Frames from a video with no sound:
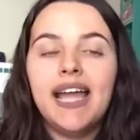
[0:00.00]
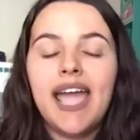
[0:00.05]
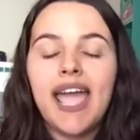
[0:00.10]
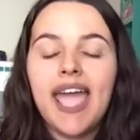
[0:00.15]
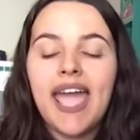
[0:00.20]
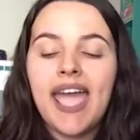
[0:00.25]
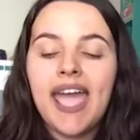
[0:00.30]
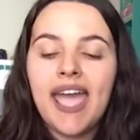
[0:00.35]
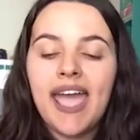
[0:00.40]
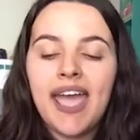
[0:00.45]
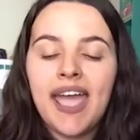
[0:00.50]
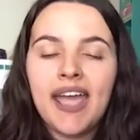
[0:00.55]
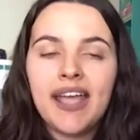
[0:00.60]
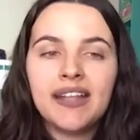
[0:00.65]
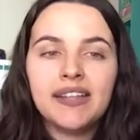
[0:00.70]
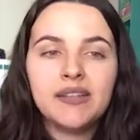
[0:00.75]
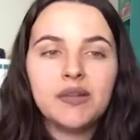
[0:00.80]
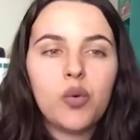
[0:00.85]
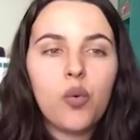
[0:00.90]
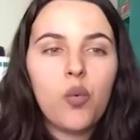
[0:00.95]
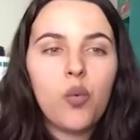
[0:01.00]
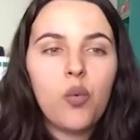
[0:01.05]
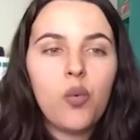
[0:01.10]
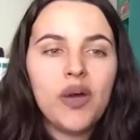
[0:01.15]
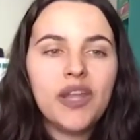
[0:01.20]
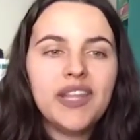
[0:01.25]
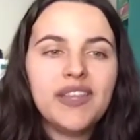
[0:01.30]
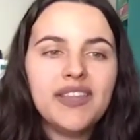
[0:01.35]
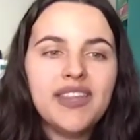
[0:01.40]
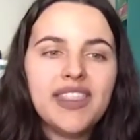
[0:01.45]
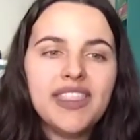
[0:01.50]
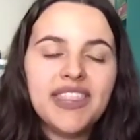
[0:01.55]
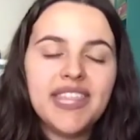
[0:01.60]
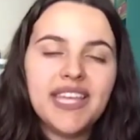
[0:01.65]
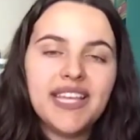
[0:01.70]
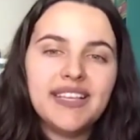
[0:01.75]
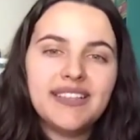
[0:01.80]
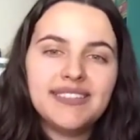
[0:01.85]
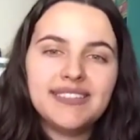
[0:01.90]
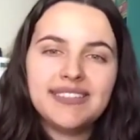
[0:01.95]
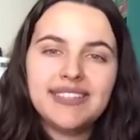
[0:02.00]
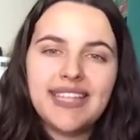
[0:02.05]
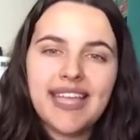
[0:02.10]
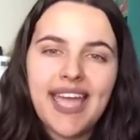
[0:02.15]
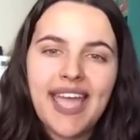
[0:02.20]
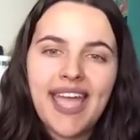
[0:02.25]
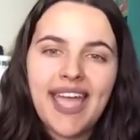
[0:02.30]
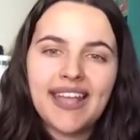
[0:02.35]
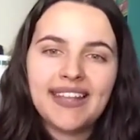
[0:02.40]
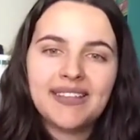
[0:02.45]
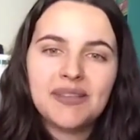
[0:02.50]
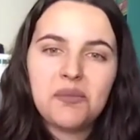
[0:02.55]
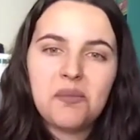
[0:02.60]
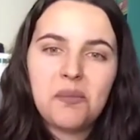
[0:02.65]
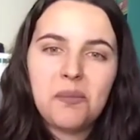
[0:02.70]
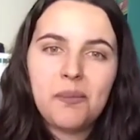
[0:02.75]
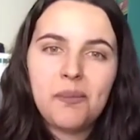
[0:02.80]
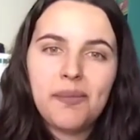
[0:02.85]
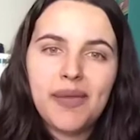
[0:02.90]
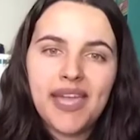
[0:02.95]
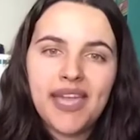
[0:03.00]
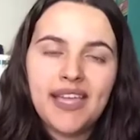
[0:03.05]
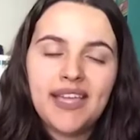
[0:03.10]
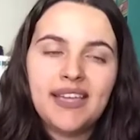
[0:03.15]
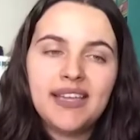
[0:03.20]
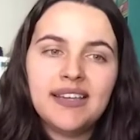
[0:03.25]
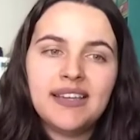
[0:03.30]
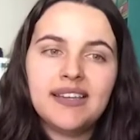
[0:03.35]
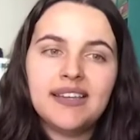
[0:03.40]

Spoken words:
And one of the things that make